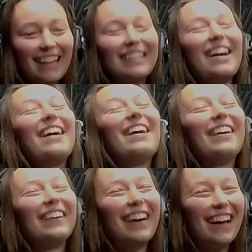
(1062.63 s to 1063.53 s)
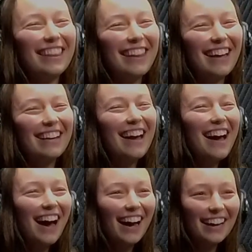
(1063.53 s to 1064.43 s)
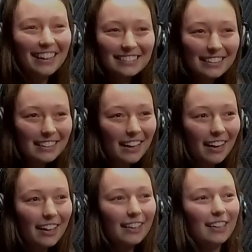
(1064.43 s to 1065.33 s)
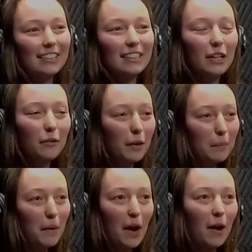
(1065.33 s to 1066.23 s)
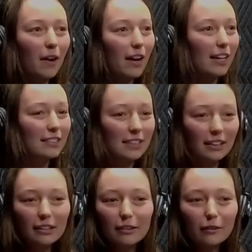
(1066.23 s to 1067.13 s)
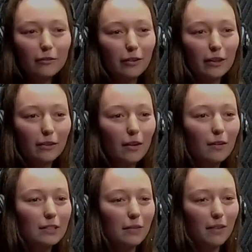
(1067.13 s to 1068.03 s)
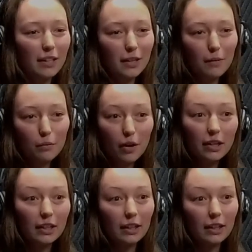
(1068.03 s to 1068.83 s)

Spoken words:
I know. And then I got to the line, I said a quick prayer, and I synced the 2 free throws, and we ended up winning.